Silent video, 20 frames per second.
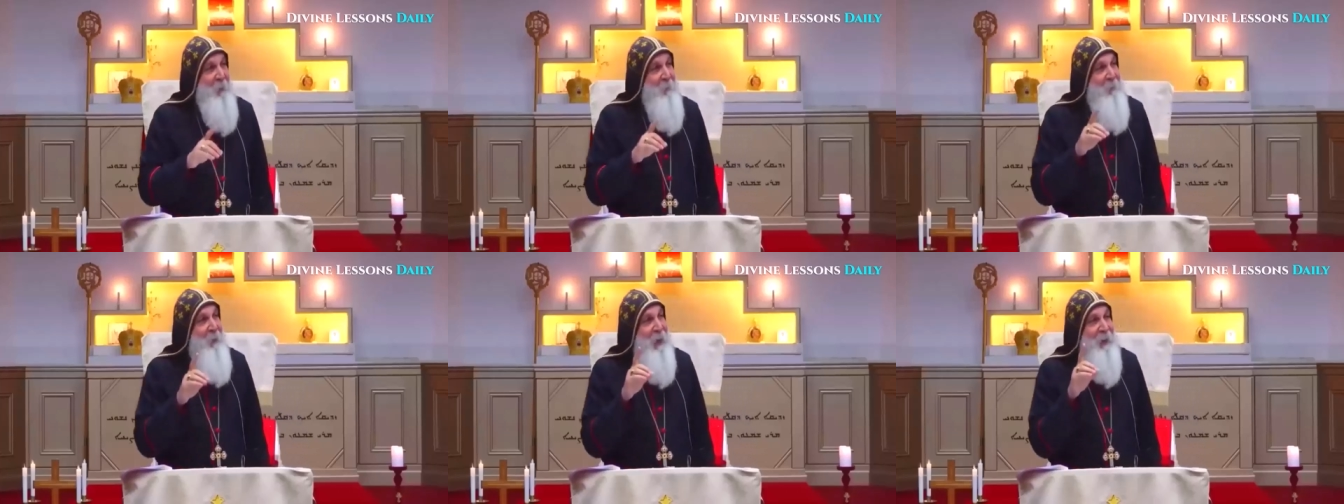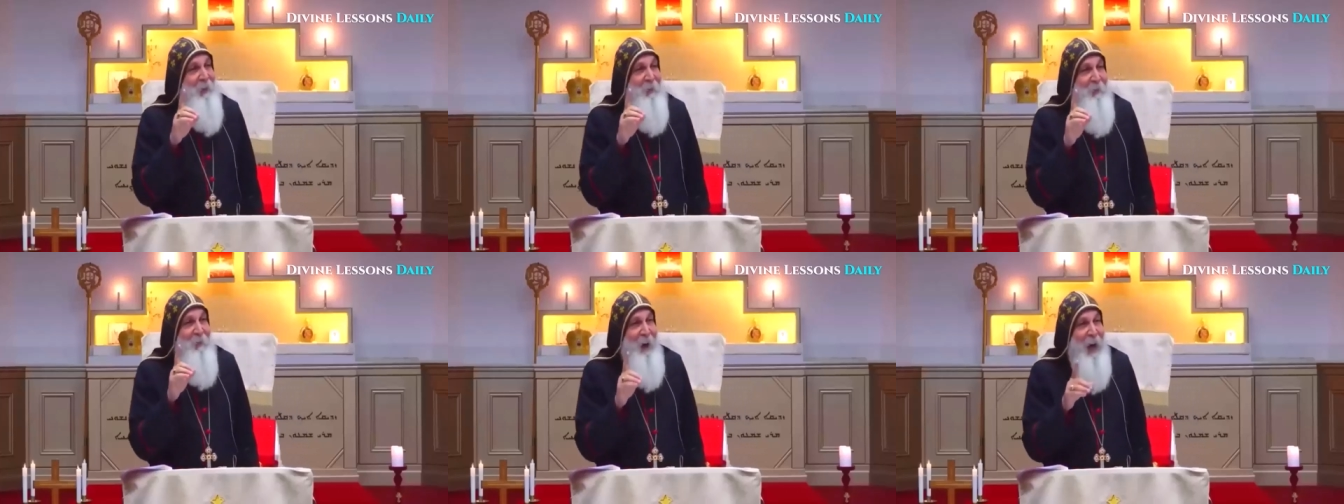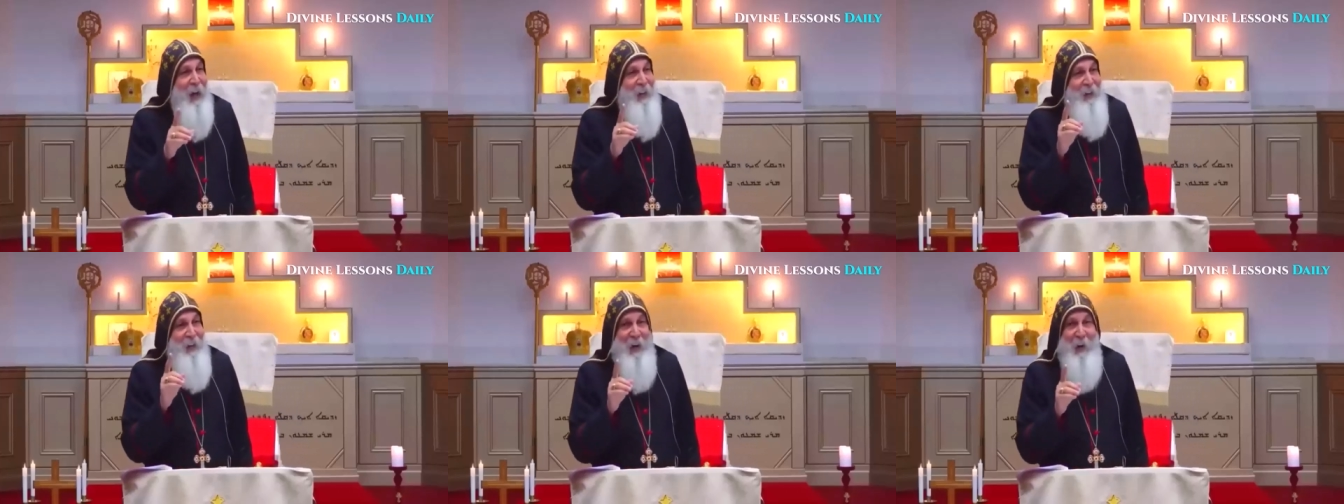But
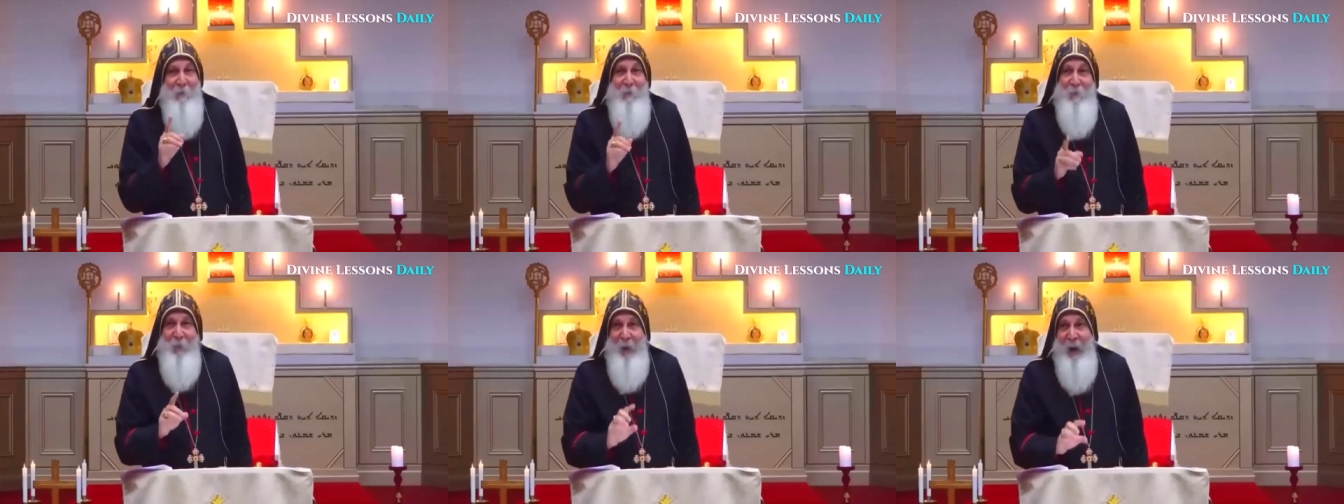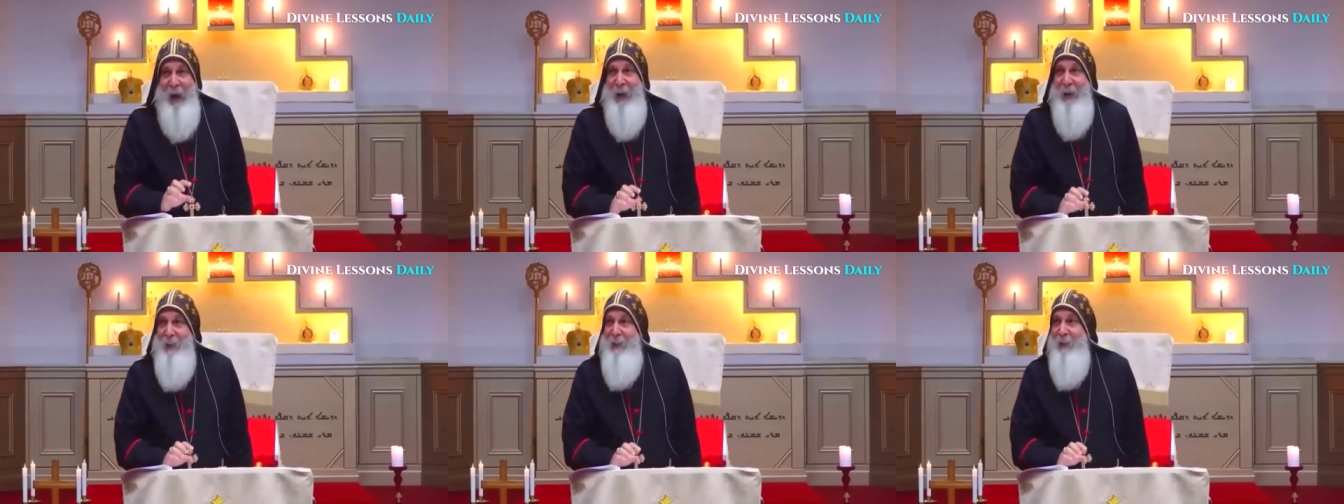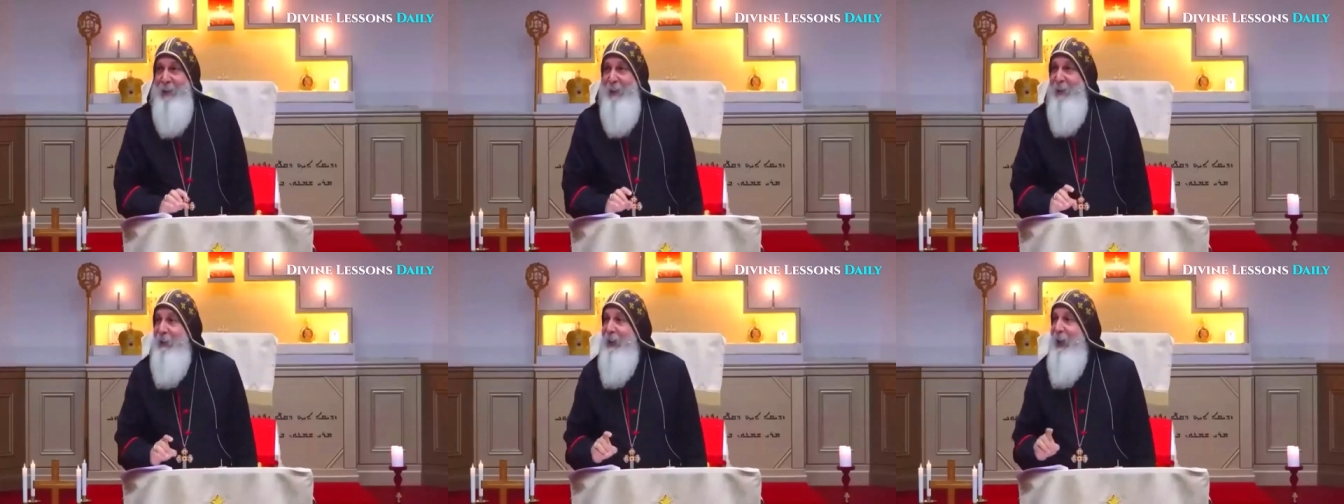my dear
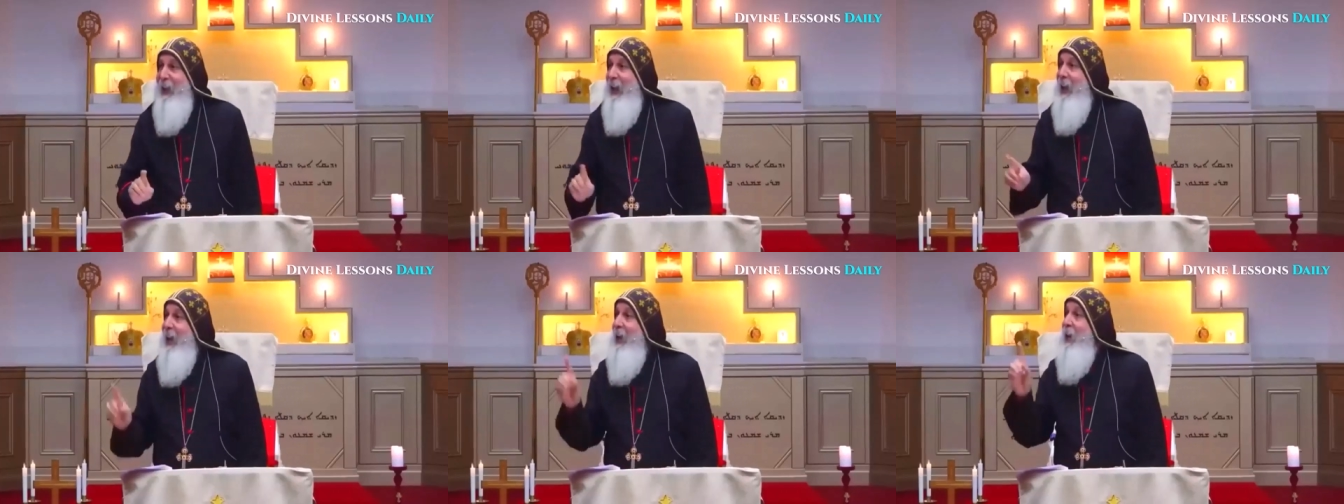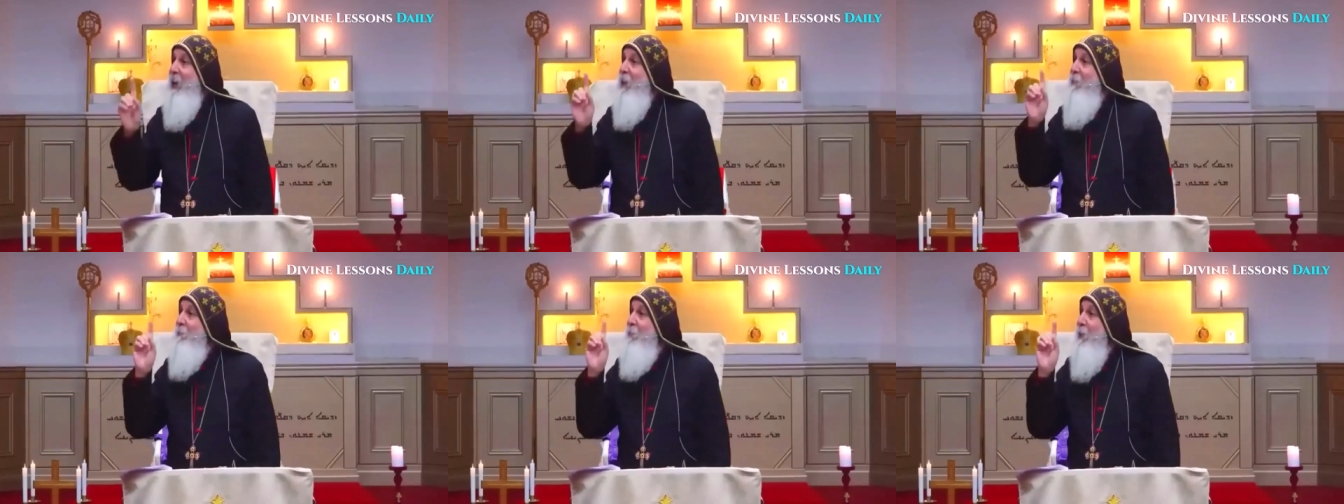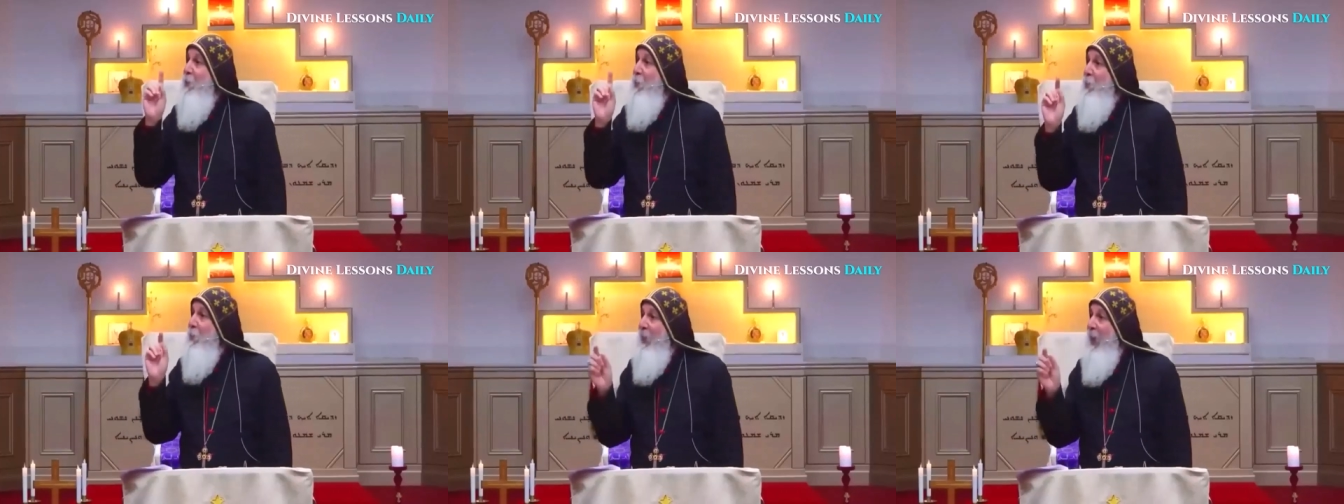friend,
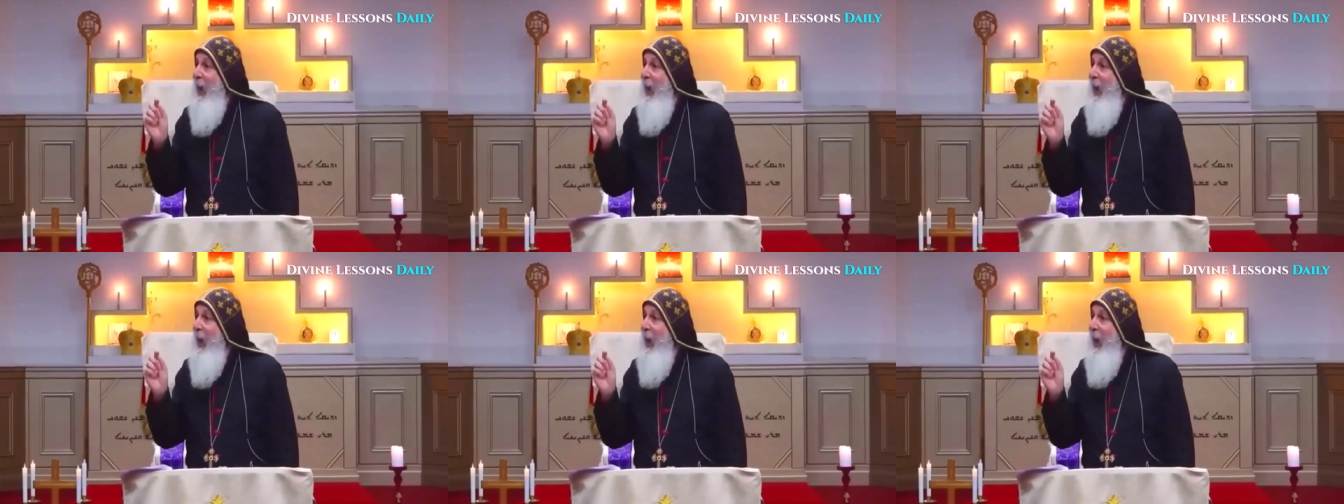even